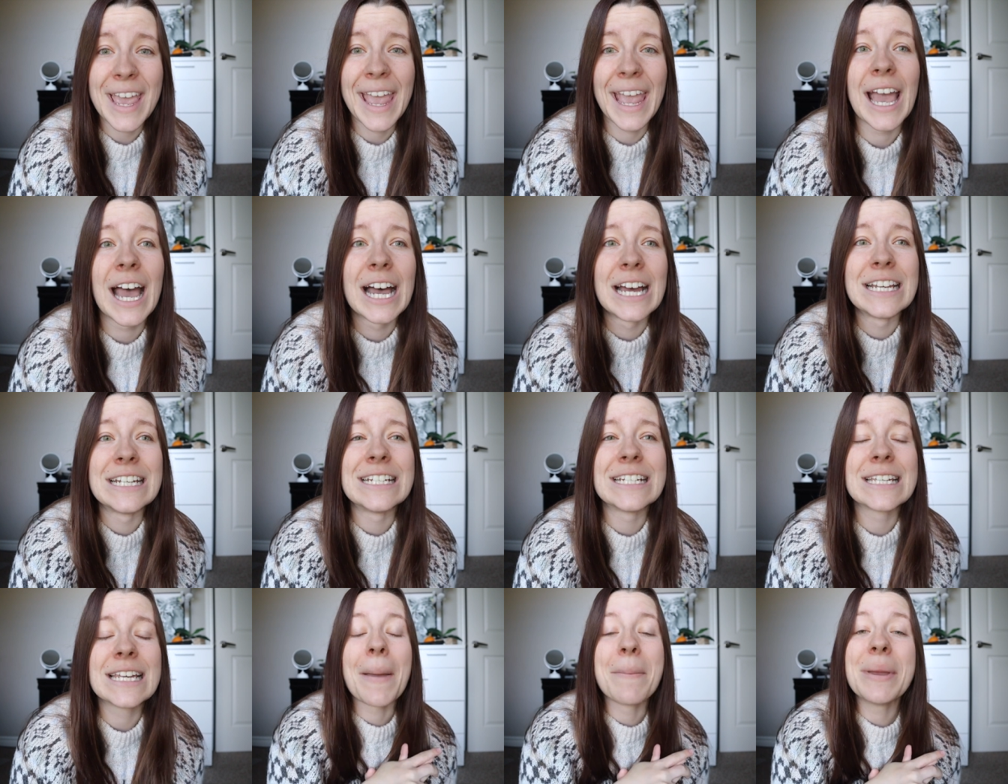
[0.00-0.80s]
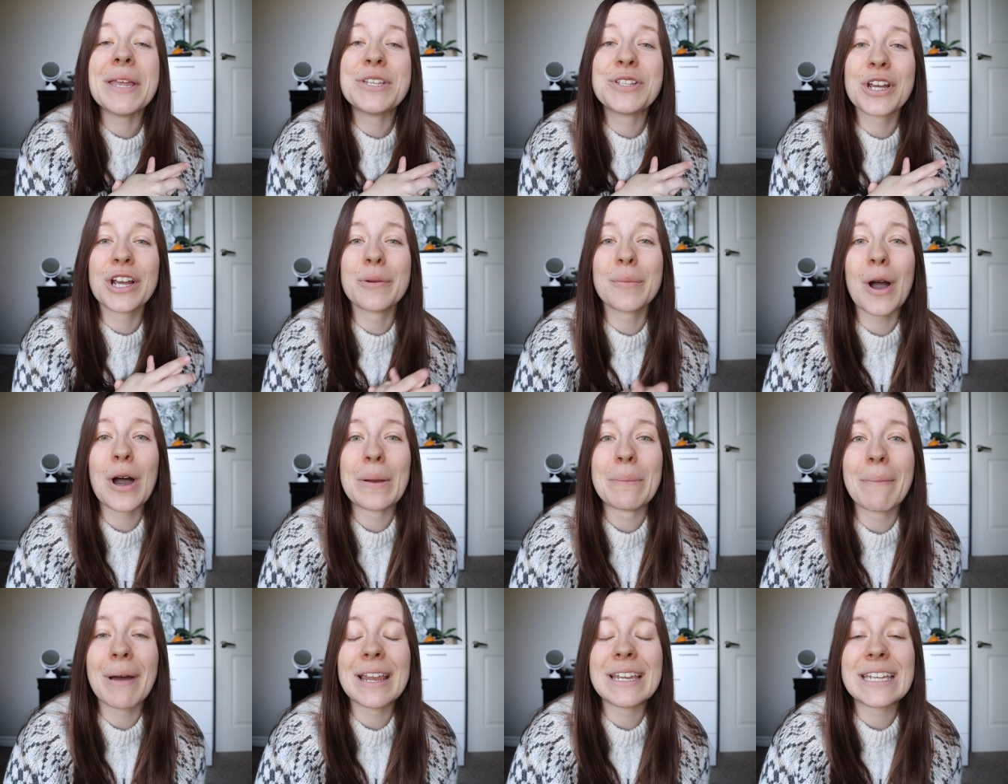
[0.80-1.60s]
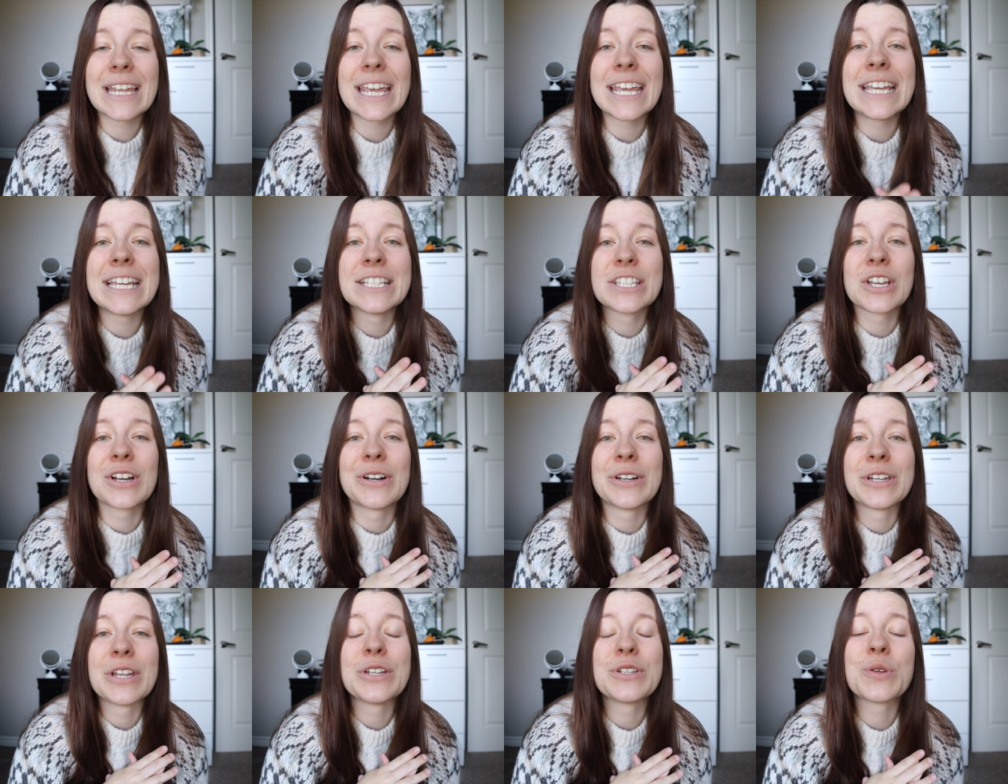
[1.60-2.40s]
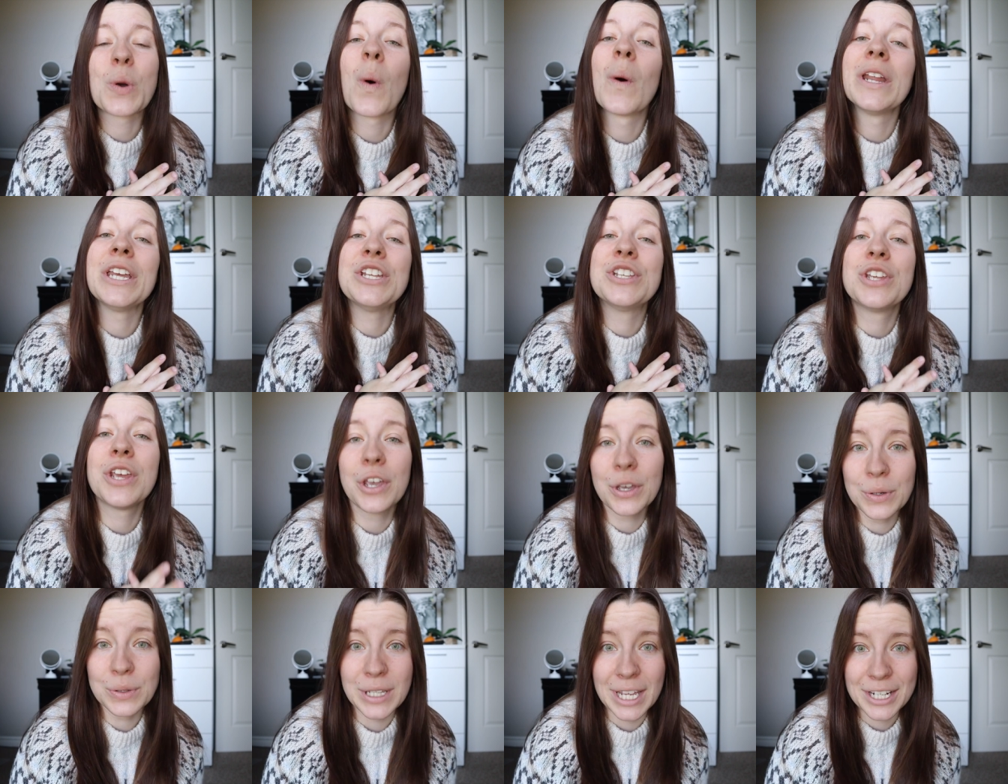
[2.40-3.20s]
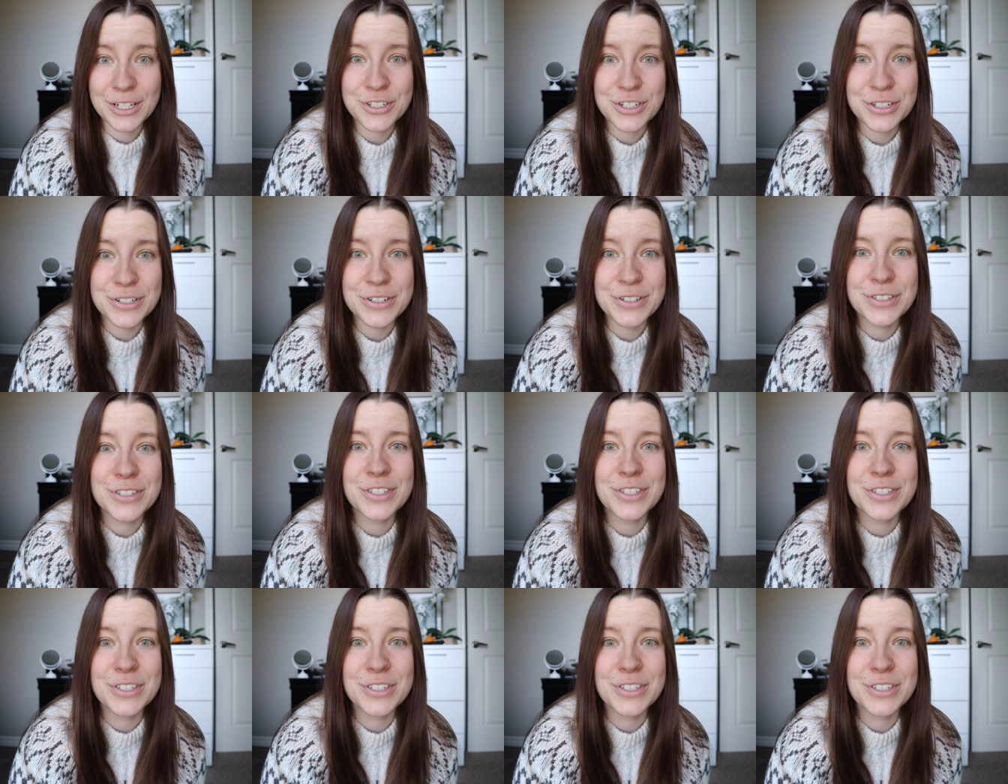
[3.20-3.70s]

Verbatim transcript: and my midterm on Monday is on 22 lectures.